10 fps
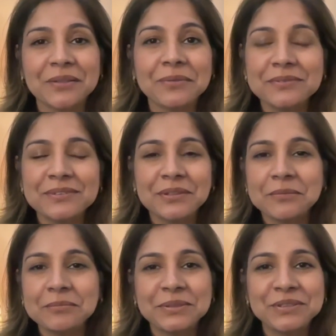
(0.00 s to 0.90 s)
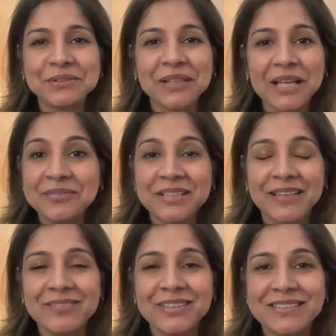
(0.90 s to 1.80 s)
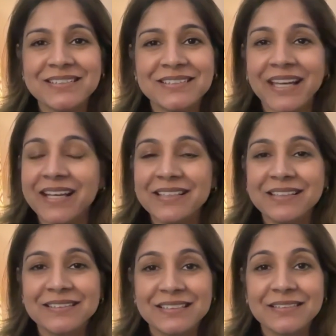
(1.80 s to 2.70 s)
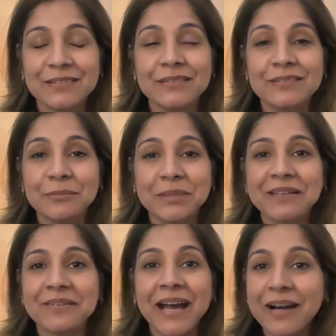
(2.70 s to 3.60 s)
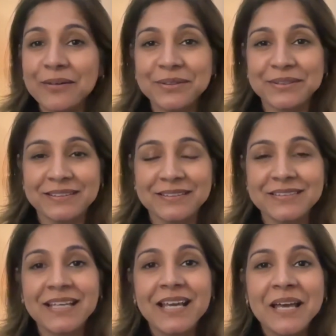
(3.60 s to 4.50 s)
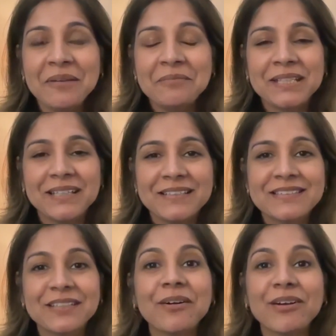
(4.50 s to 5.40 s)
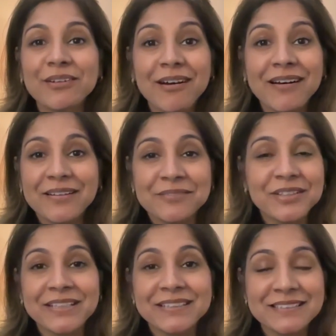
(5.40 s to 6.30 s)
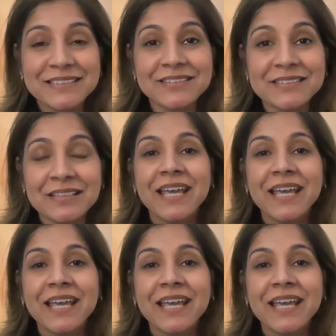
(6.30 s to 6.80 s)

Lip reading: Don't put your life savings into any deal, no matter how good it is, because there are a lot of great deals.